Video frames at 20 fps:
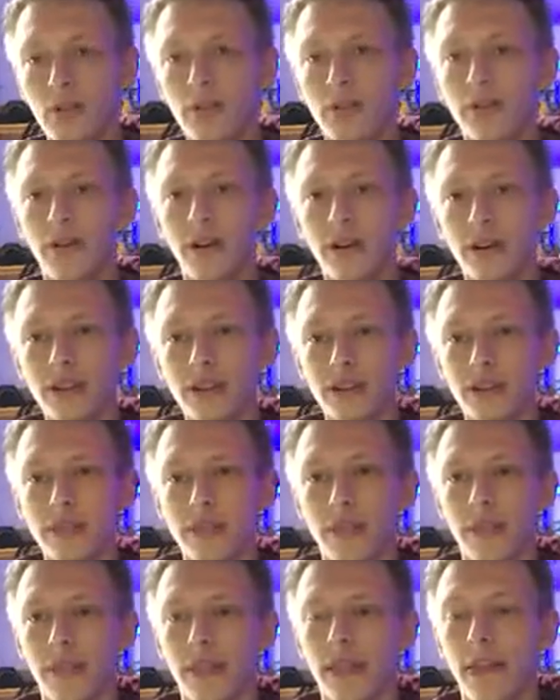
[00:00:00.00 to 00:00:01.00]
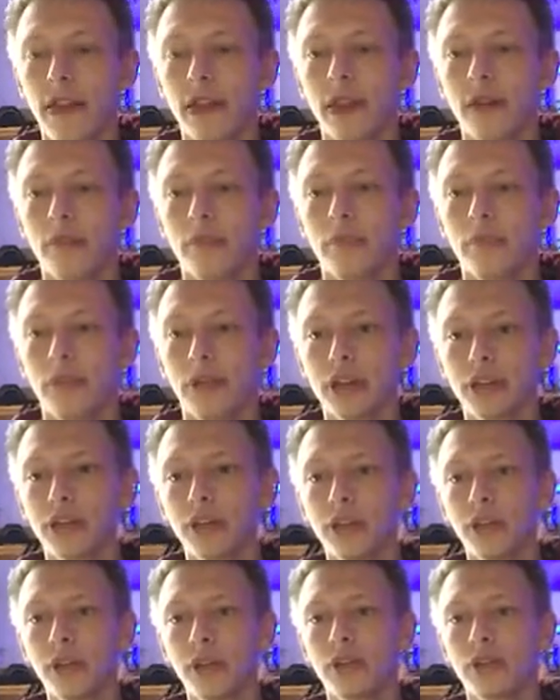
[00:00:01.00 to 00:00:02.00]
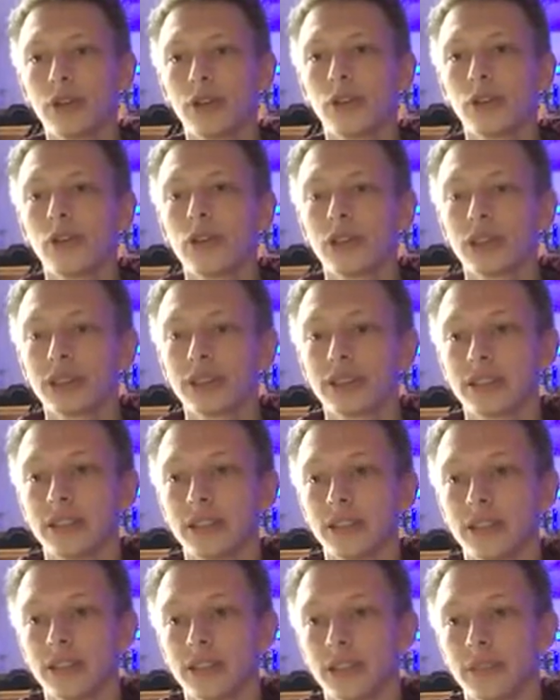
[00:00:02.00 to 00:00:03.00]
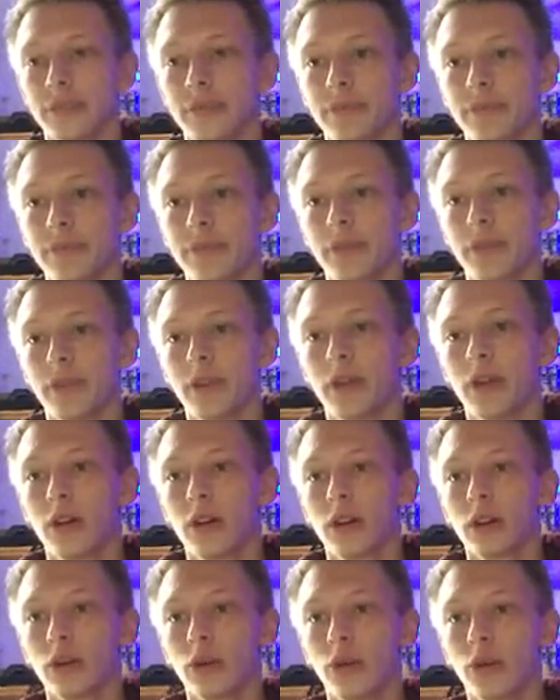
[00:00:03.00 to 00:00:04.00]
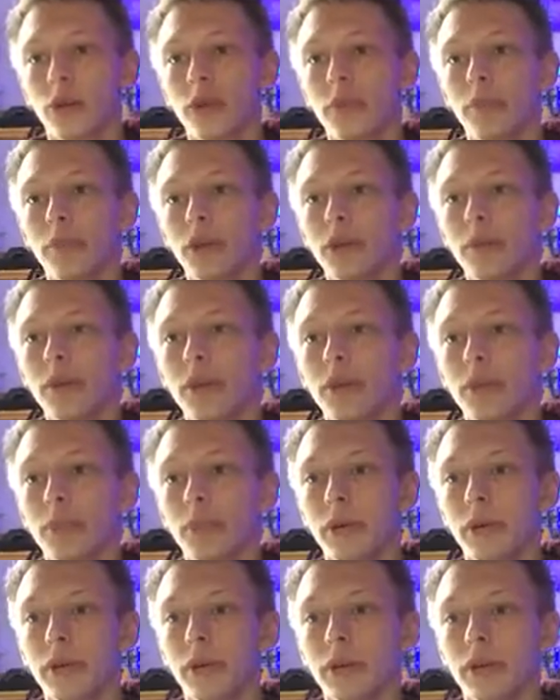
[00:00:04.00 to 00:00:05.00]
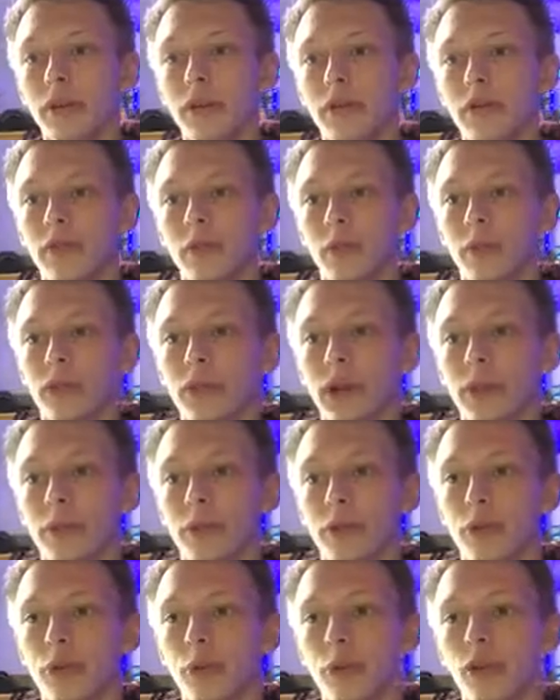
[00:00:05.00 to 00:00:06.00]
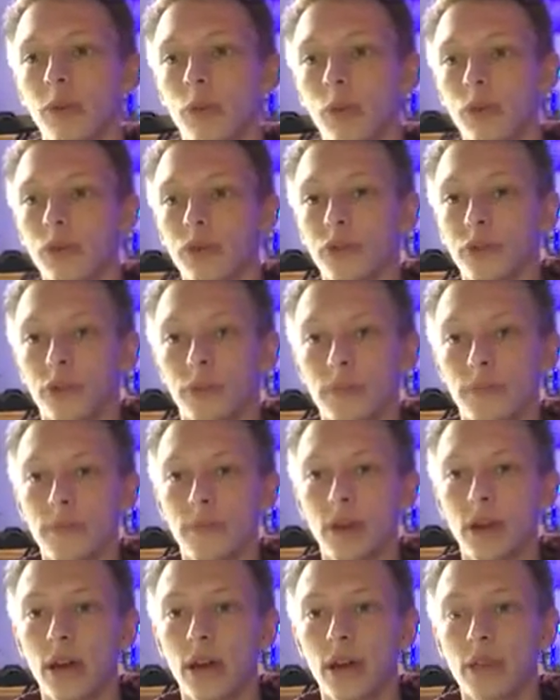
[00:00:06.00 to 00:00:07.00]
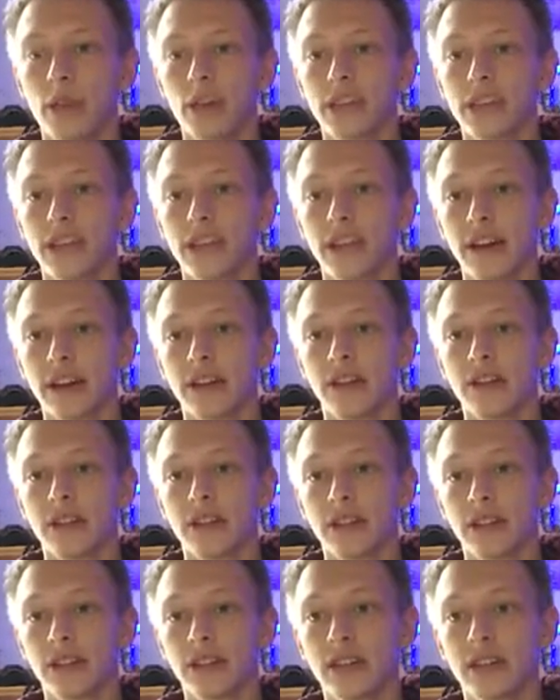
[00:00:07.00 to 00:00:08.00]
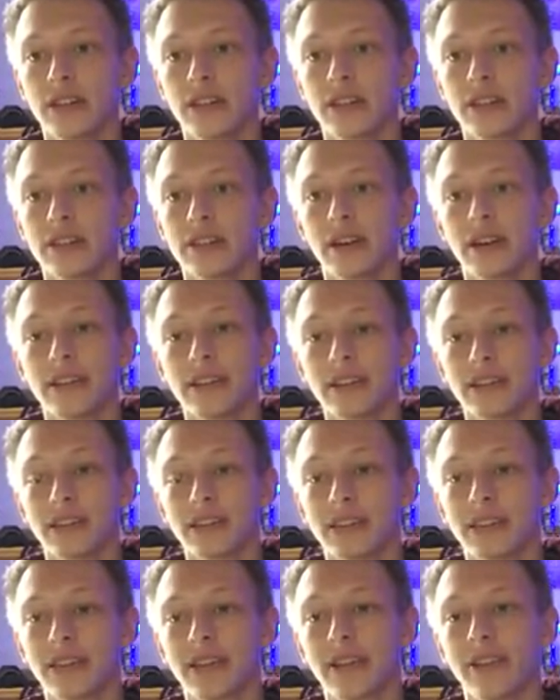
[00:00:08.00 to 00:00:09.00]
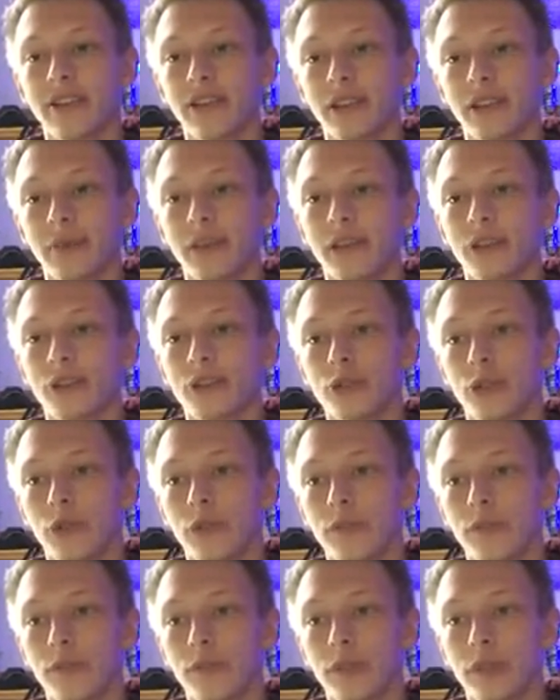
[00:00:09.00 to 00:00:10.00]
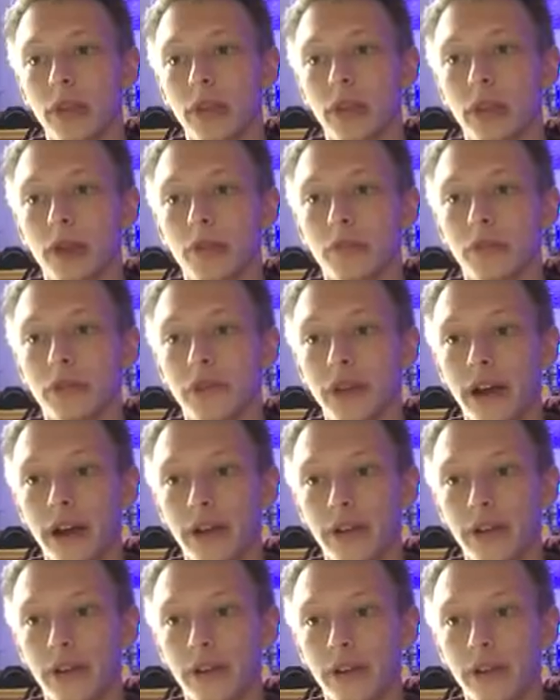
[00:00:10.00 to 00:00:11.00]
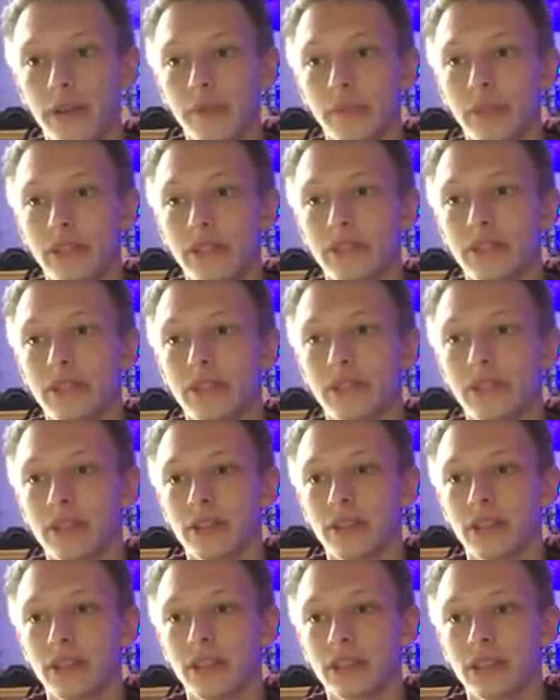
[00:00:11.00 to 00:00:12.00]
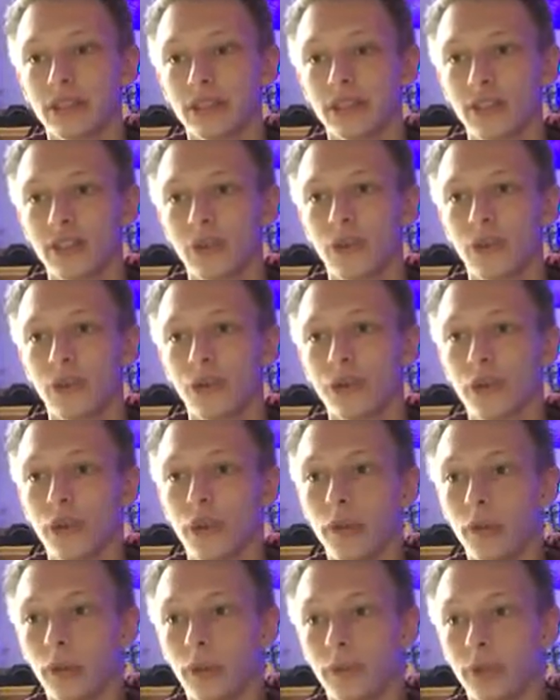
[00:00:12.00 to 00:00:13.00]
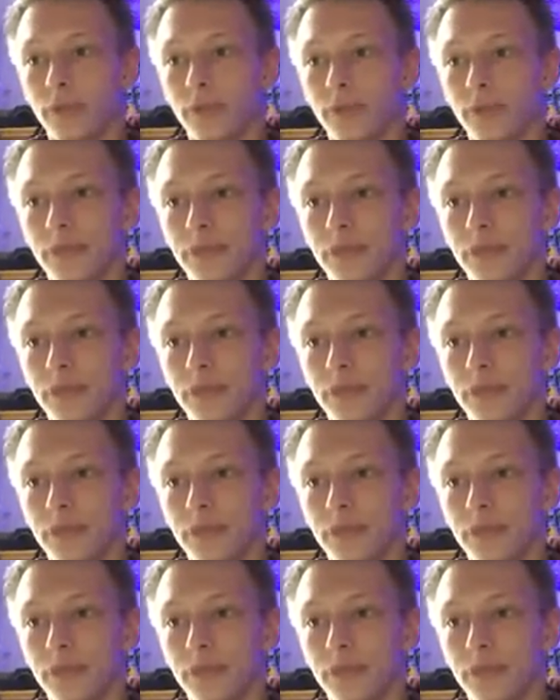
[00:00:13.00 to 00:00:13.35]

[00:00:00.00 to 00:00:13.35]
Finally, make sure you use your words concisely. Quoting BB and BB from chapter 12.2, they say that concise does not necessarily mean short, but rather it means succinct or to the point.